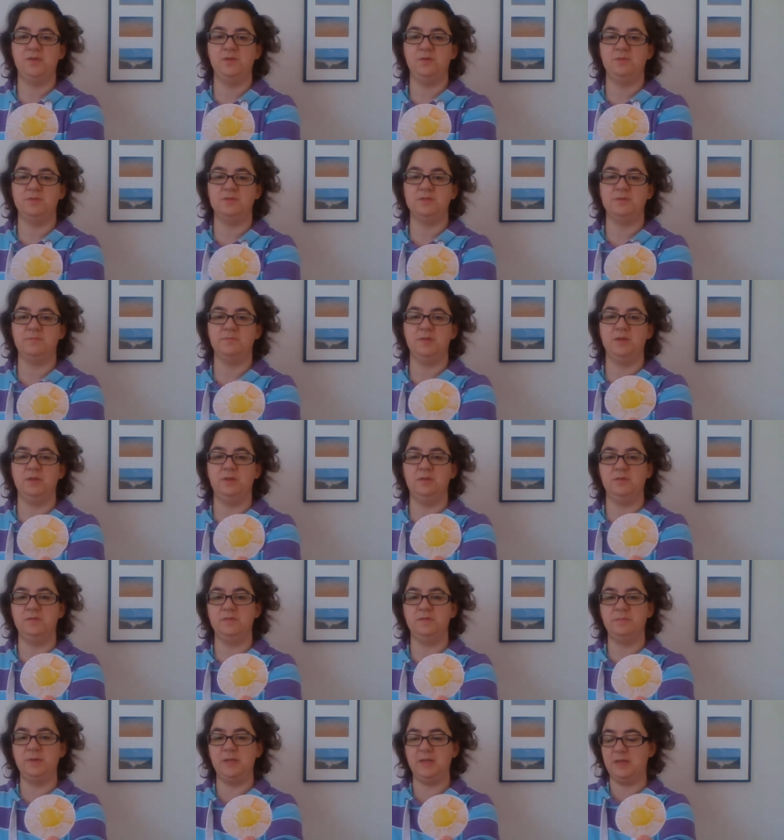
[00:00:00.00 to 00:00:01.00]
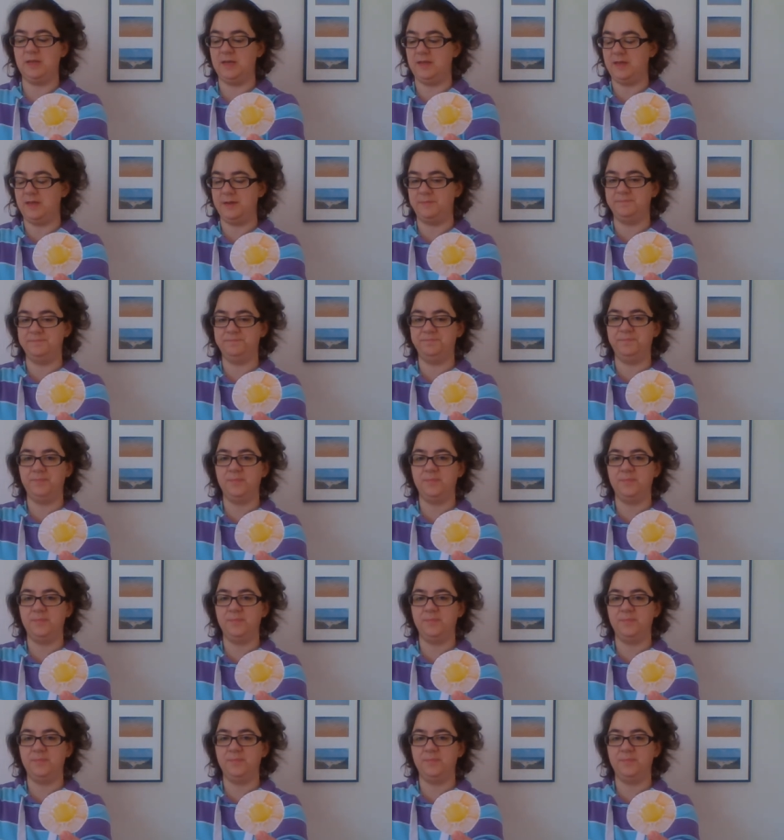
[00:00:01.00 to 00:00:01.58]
It's a bit like that.